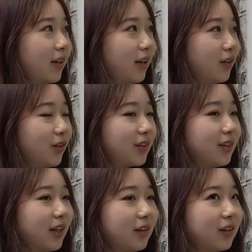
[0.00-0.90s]
it looks
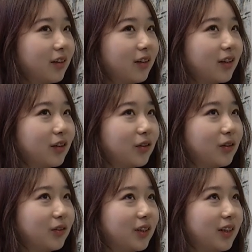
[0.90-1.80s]
like the
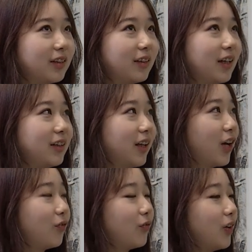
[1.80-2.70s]
conclusion is that they
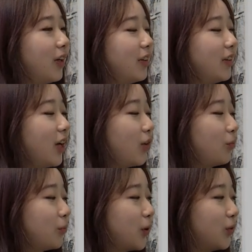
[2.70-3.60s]
have
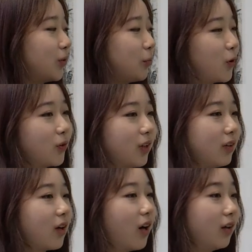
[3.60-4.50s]
both pros
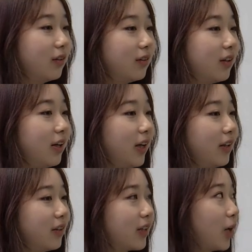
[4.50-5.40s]
and cons.
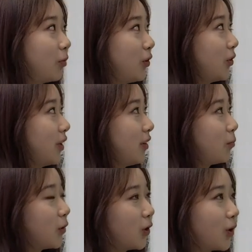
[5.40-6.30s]
And the cap and trade
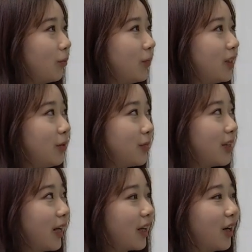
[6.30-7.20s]
program seems
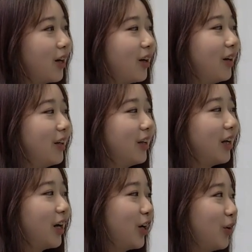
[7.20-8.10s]
like have
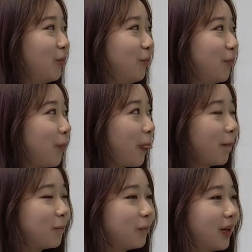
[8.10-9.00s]

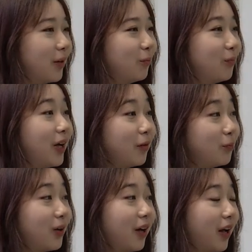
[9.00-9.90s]

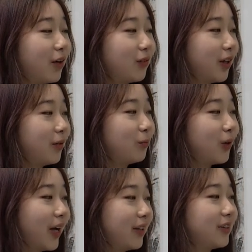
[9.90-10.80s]
a
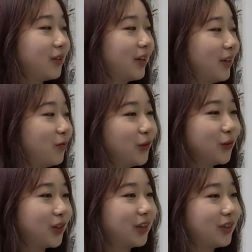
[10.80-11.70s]
bright
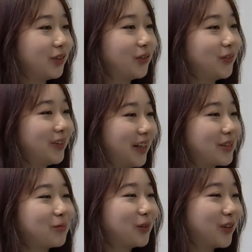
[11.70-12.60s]
future to
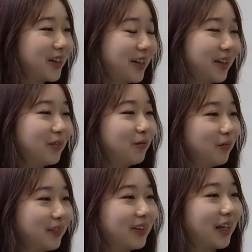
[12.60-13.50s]
explore.
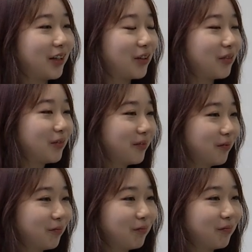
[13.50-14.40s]
Thank you.
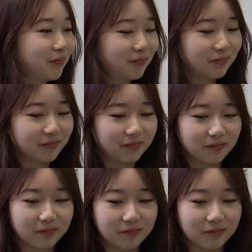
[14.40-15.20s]
Okay, thank you.